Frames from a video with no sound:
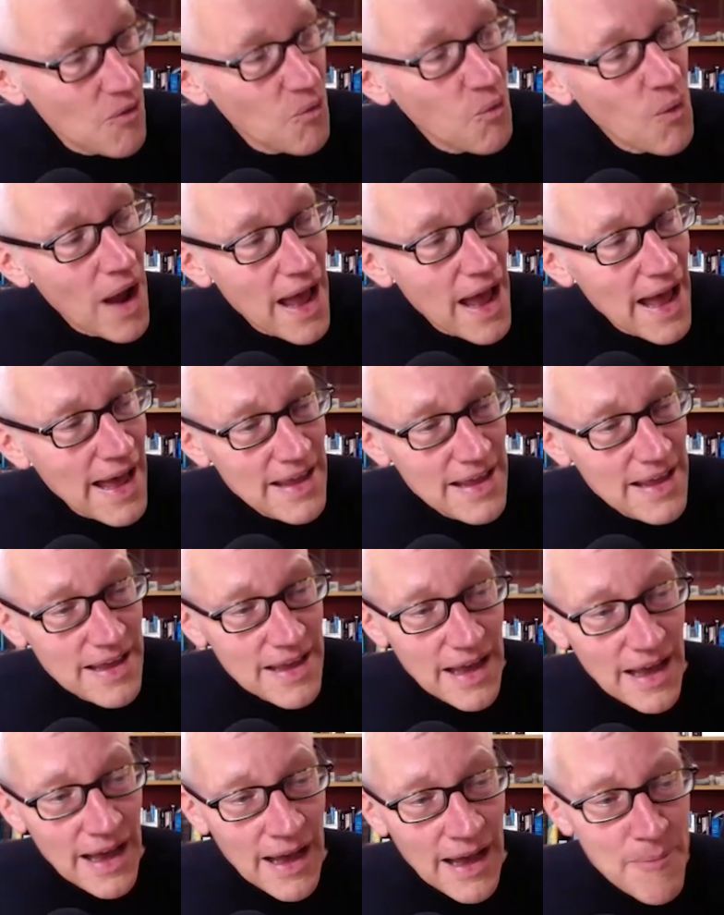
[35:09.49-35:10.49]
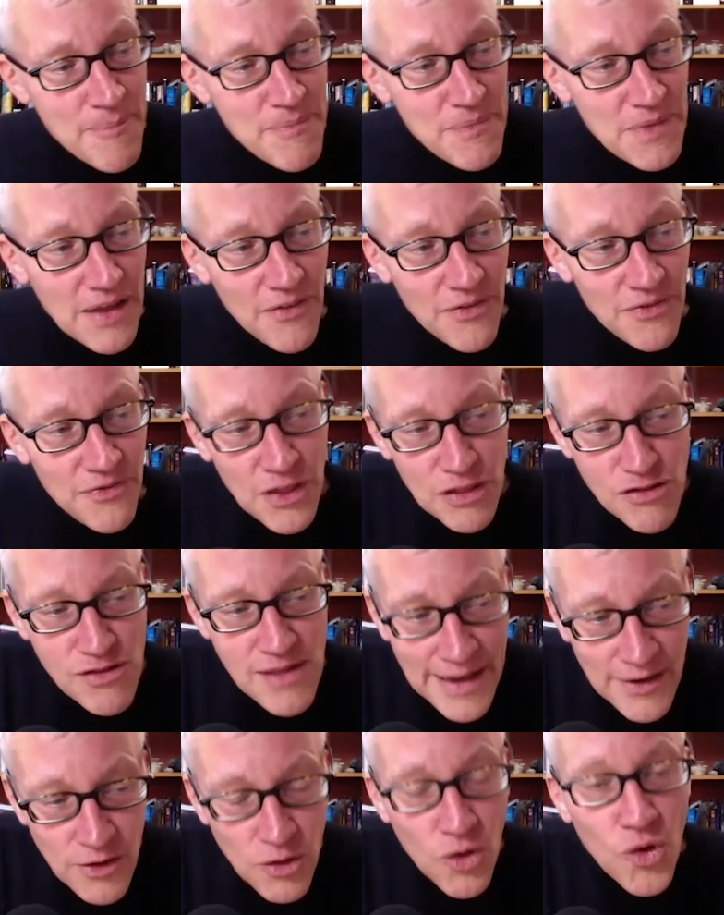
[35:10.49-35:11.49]
where the
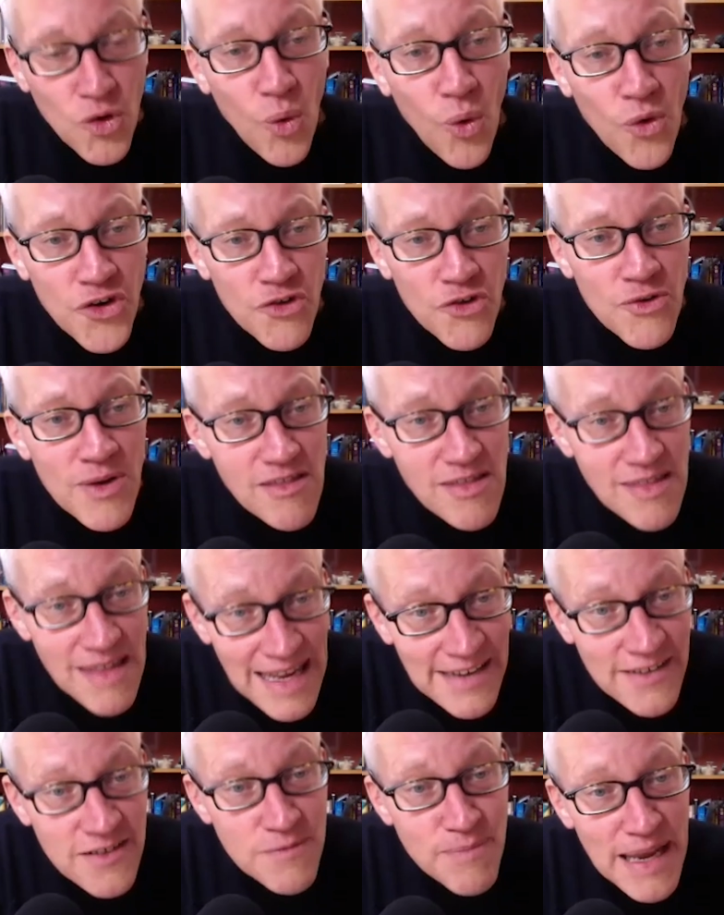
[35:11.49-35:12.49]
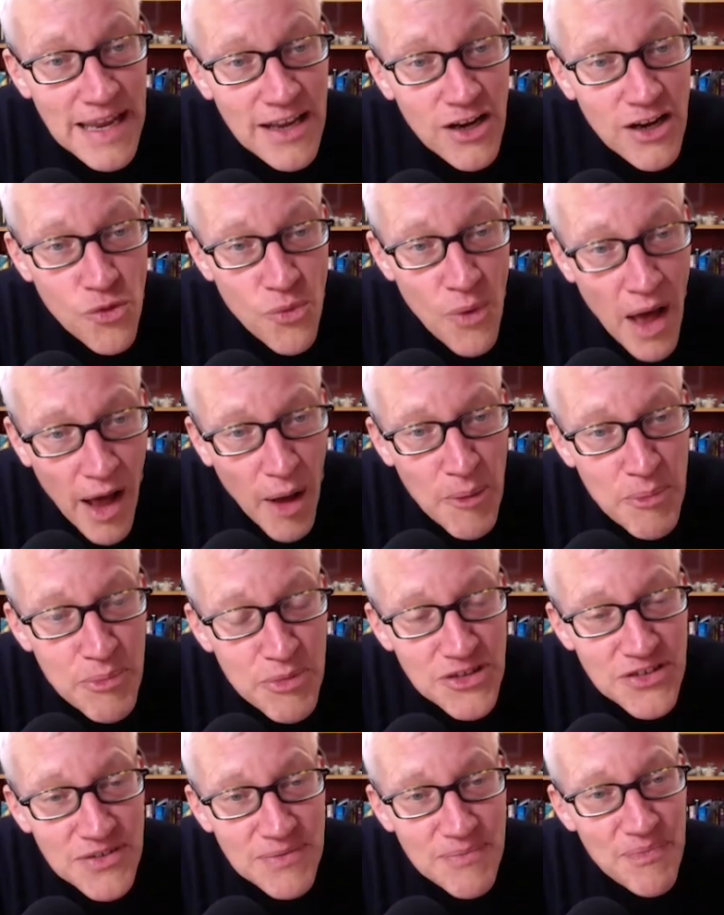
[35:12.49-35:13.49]
settled order is seen to be
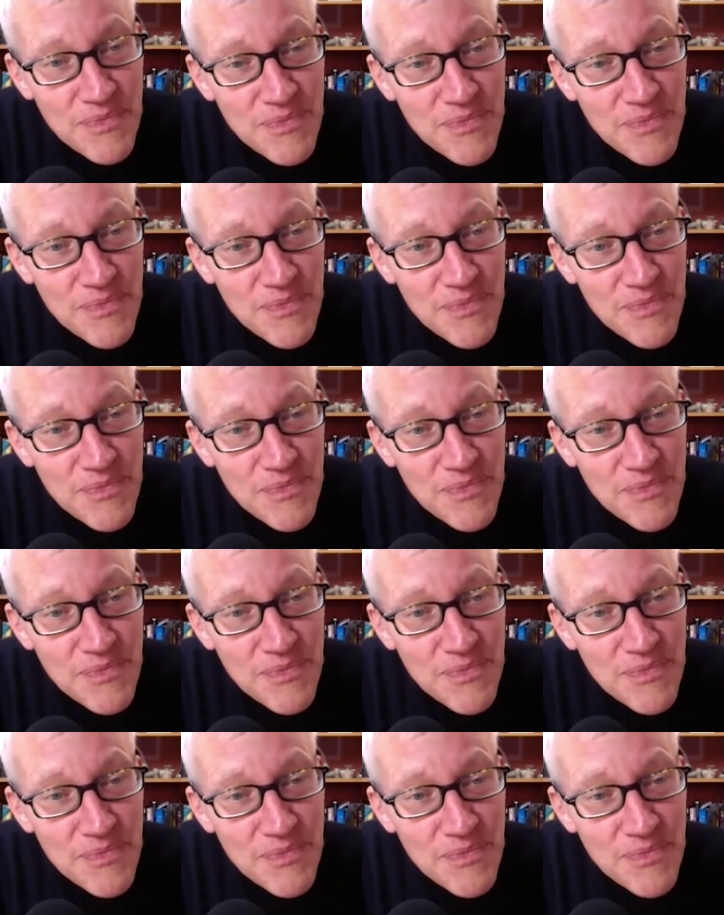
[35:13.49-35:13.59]
corrupt,